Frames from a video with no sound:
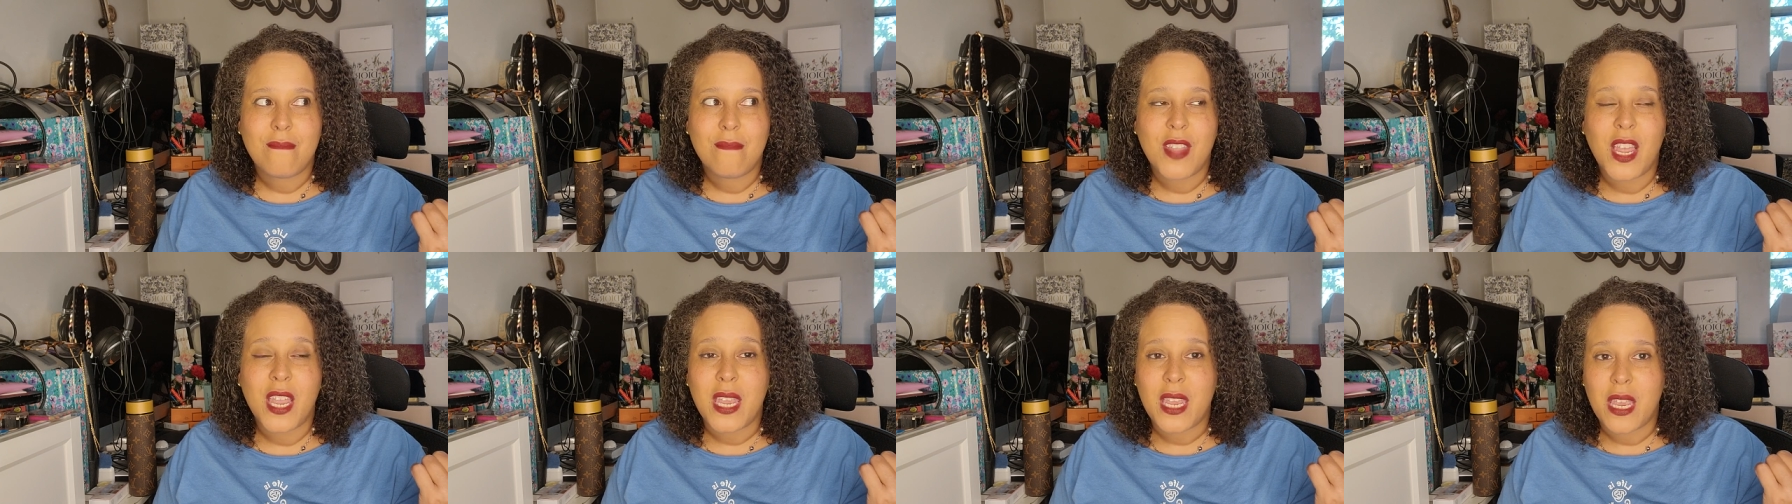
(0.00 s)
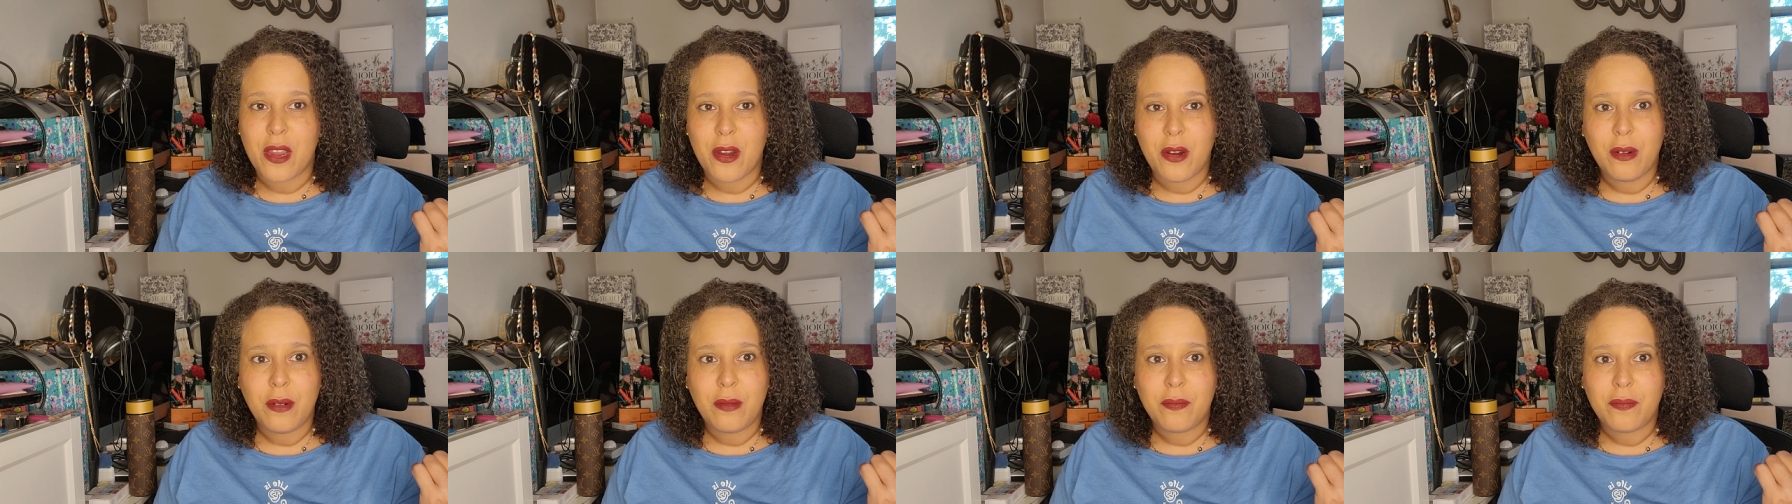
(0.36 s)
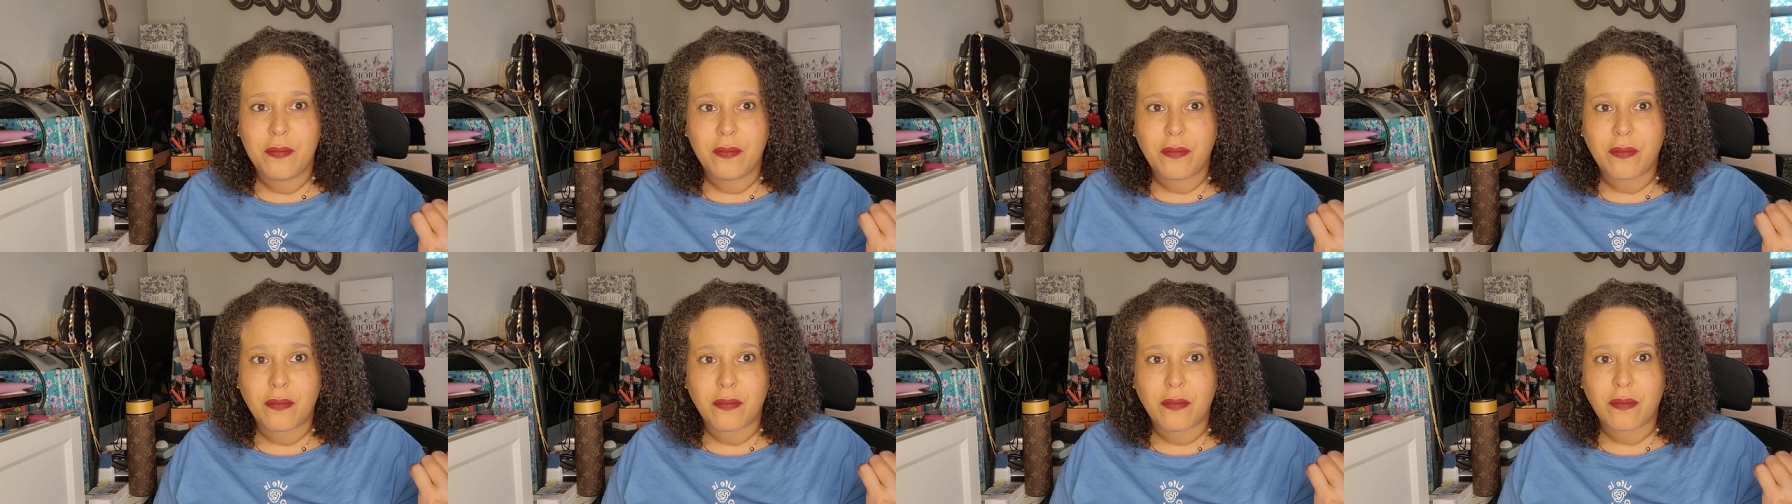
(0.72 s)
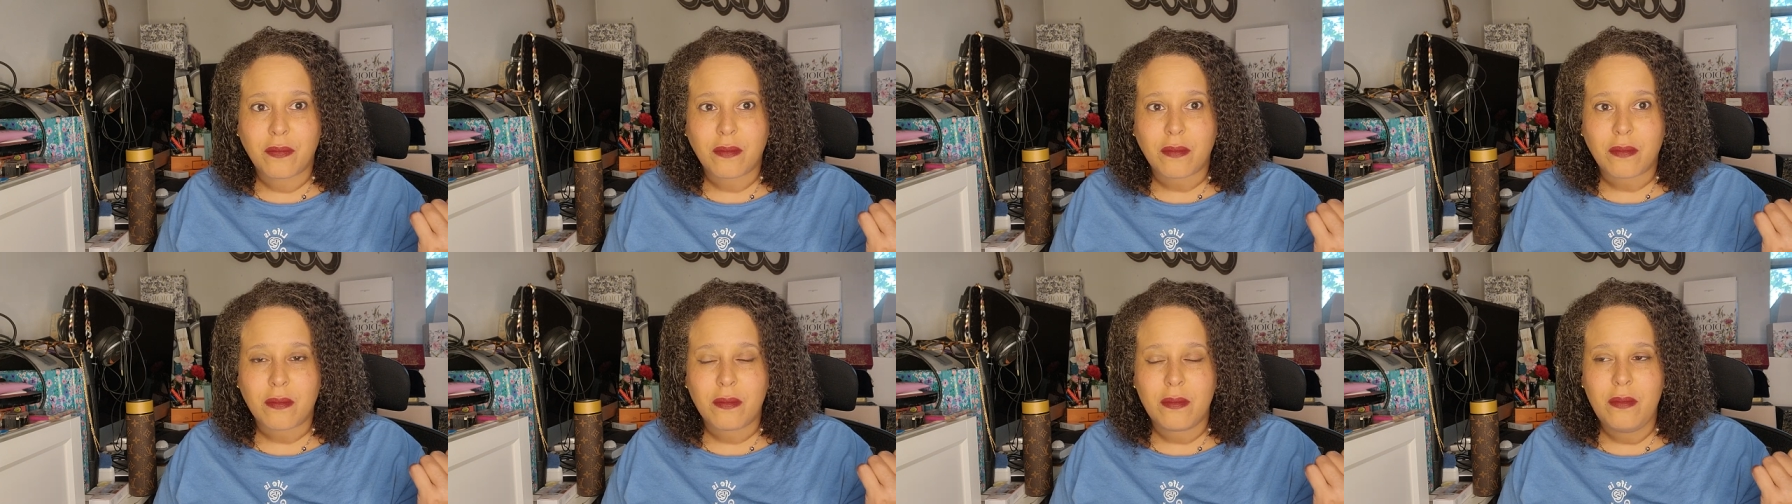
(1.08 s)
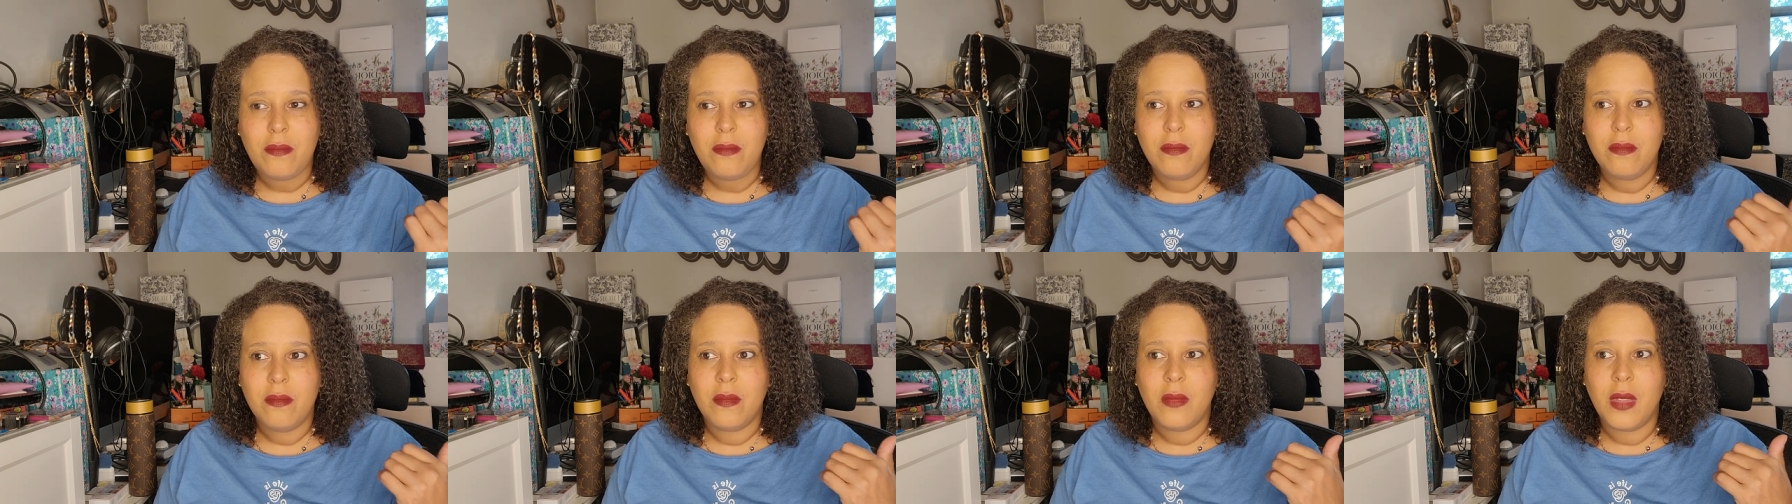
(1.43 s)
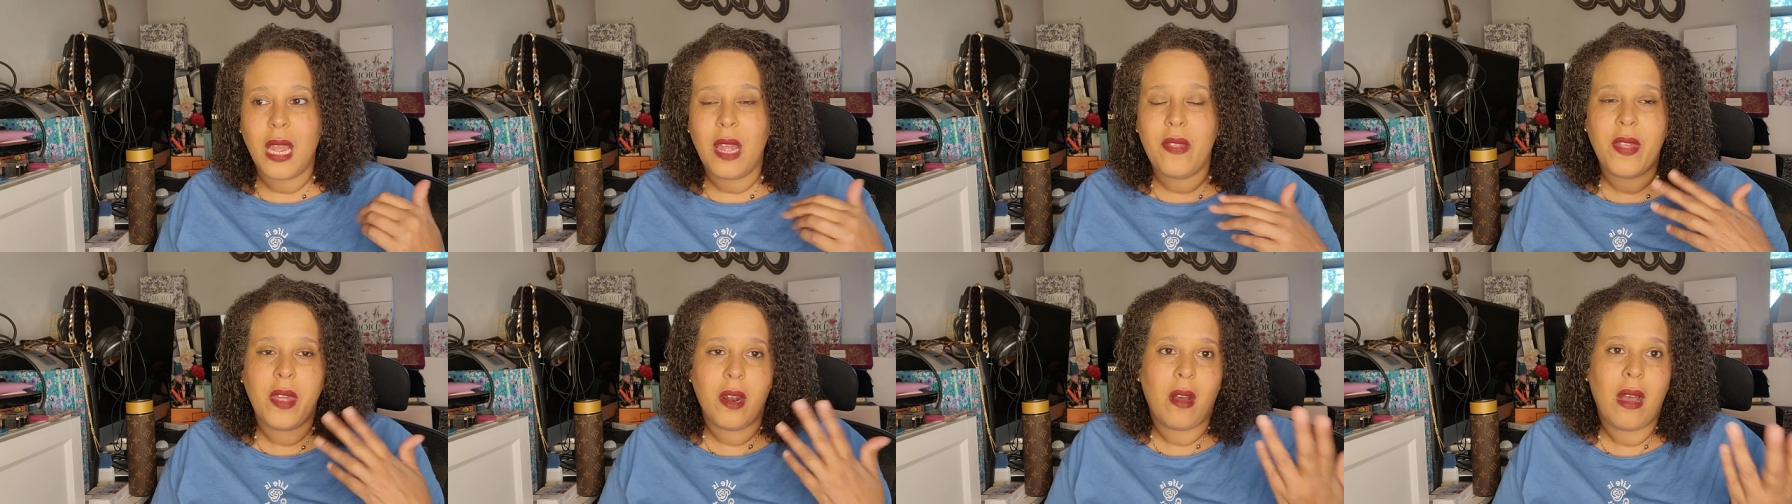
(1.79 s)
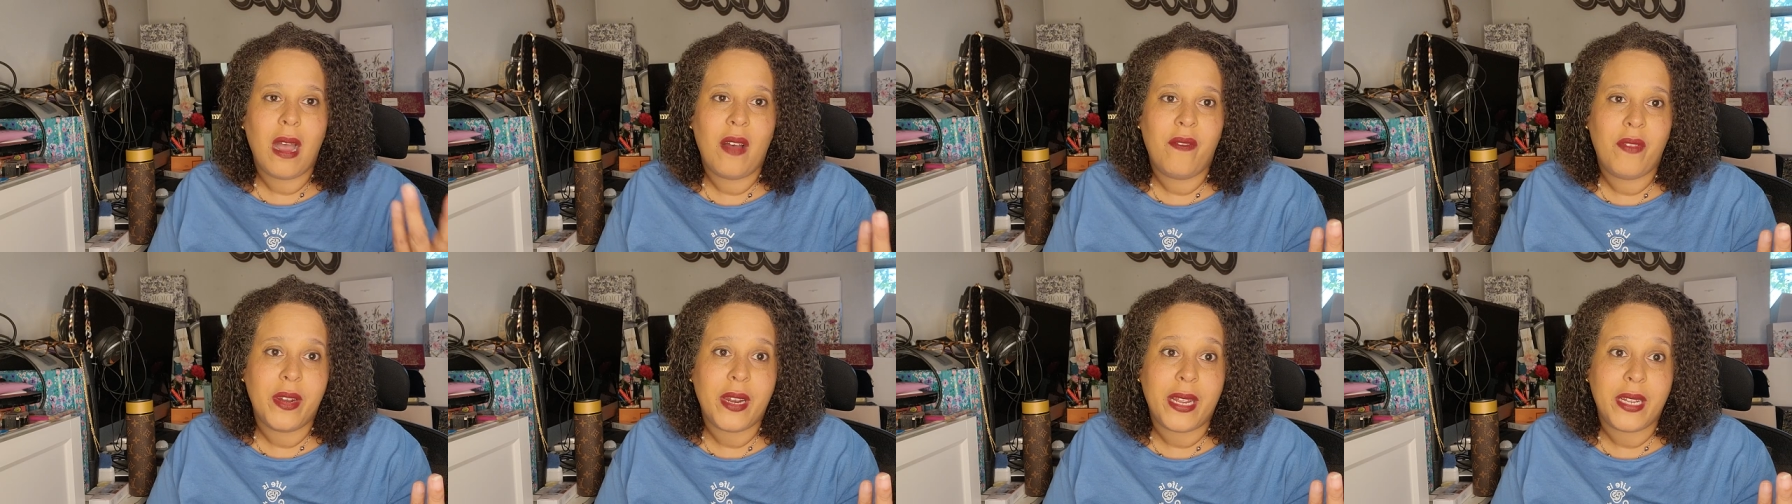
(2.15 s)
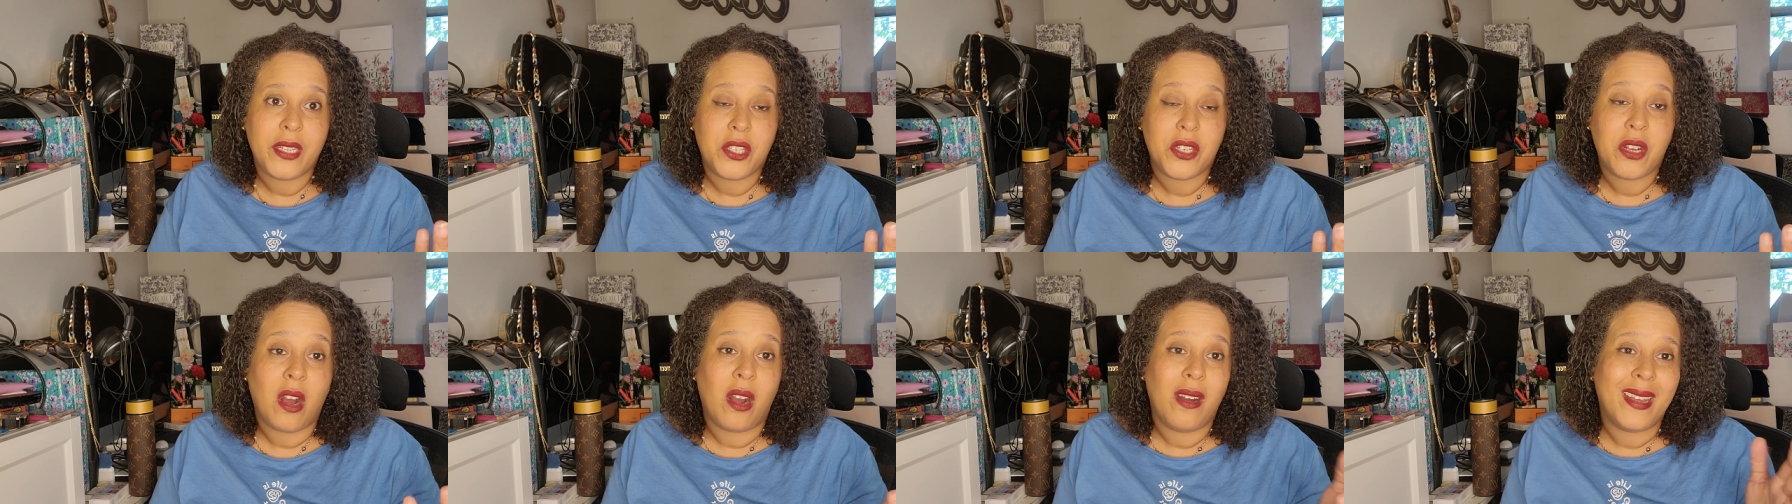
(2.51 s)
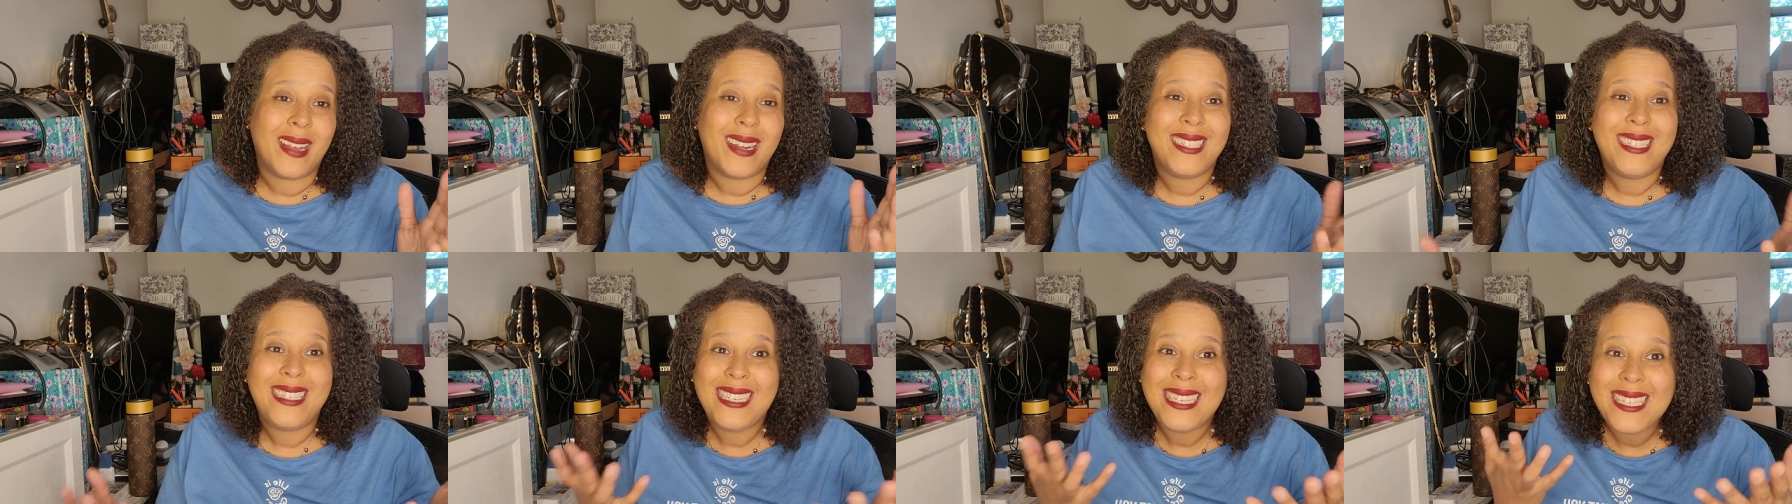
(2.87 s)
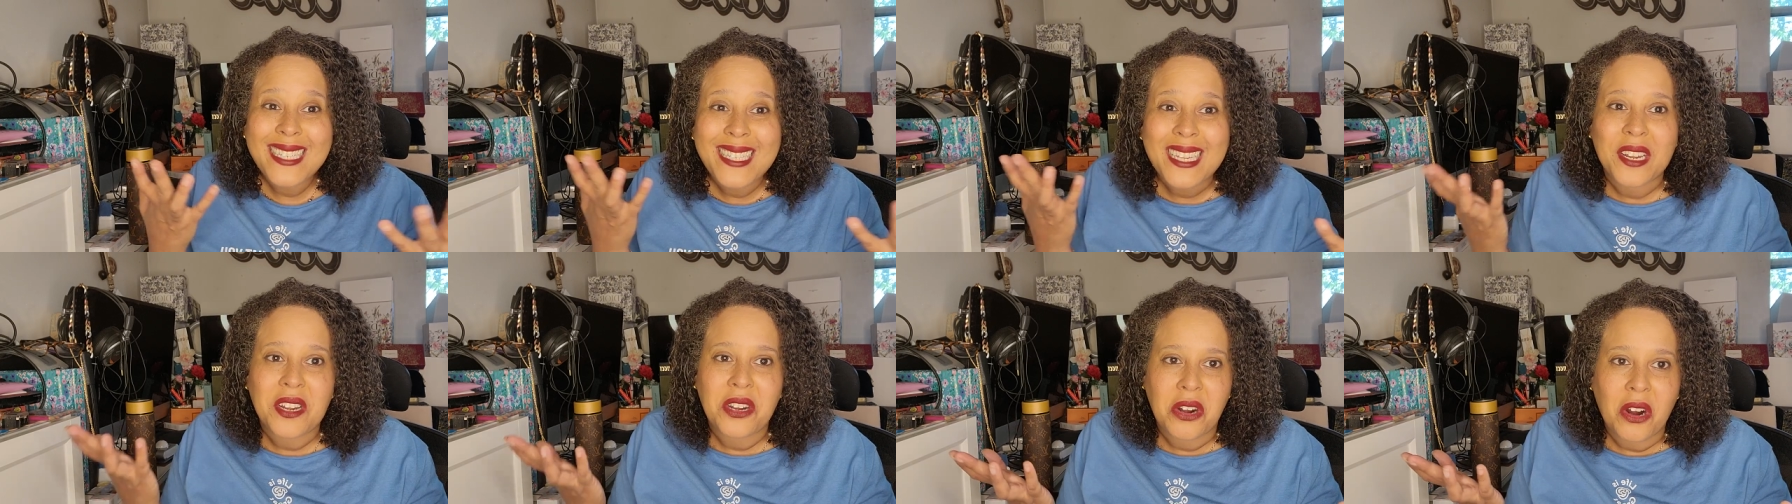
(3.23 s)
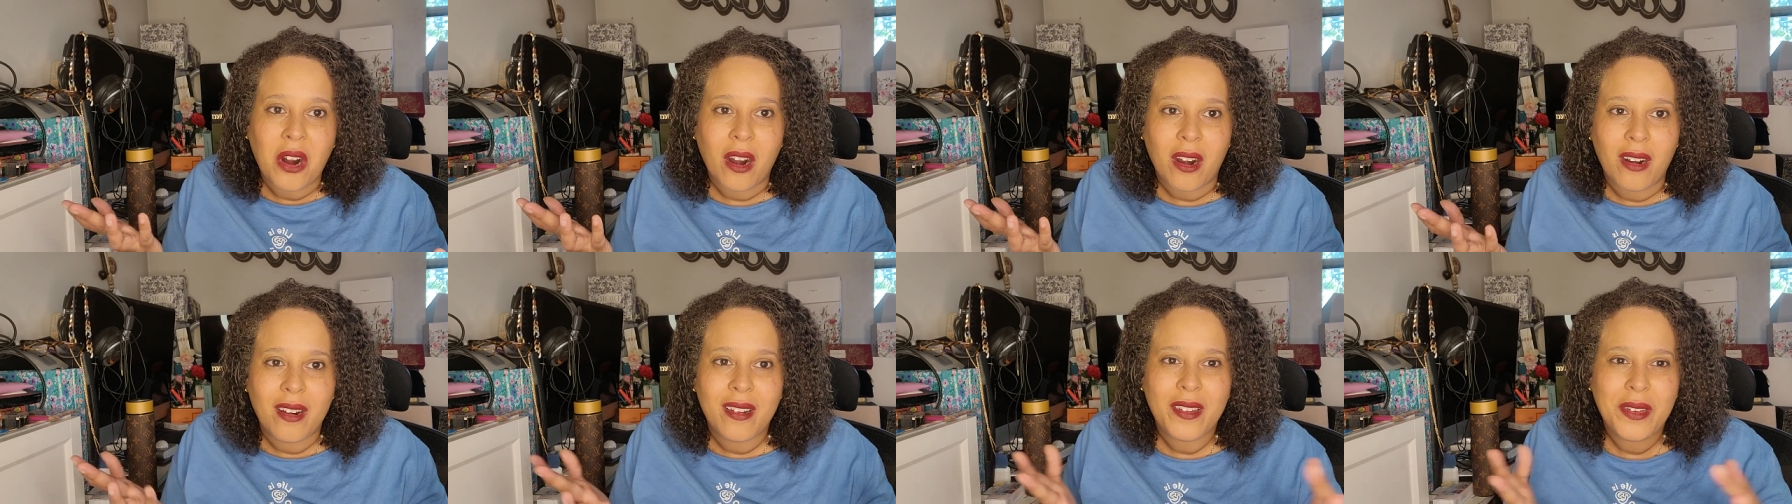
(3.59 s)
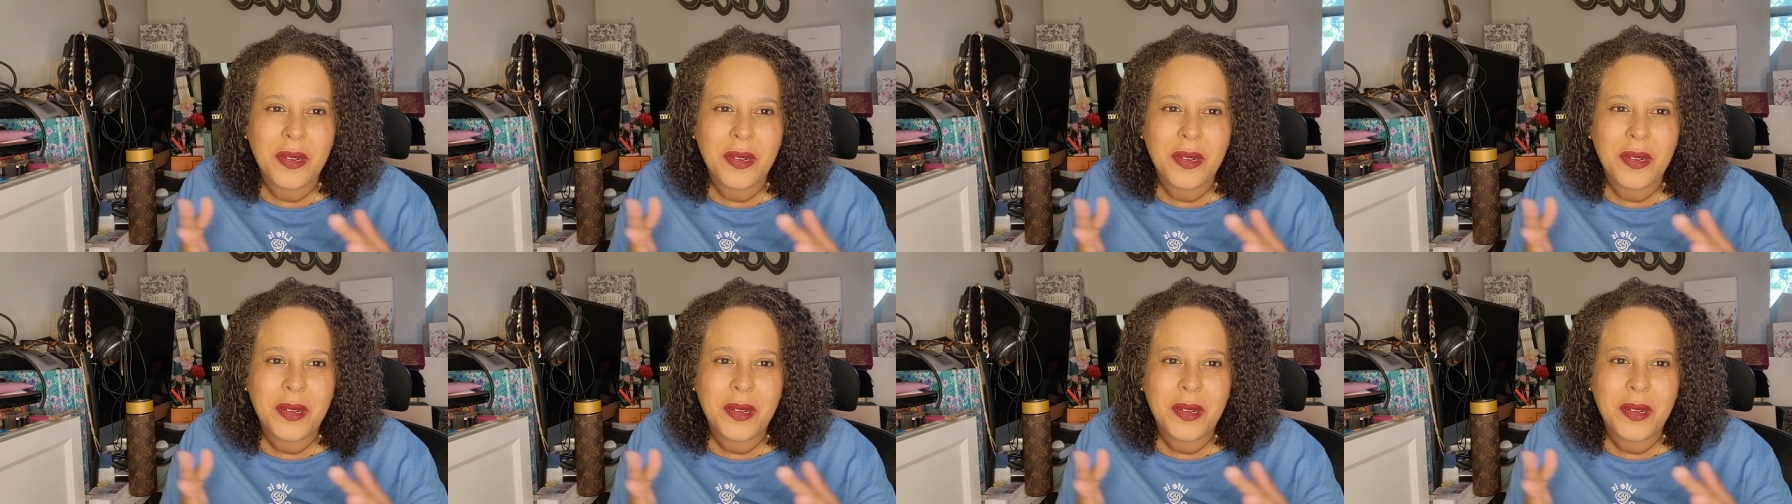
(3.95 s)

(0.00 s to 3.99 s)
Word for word: a year. And then I'll have a nice car, like a decent car.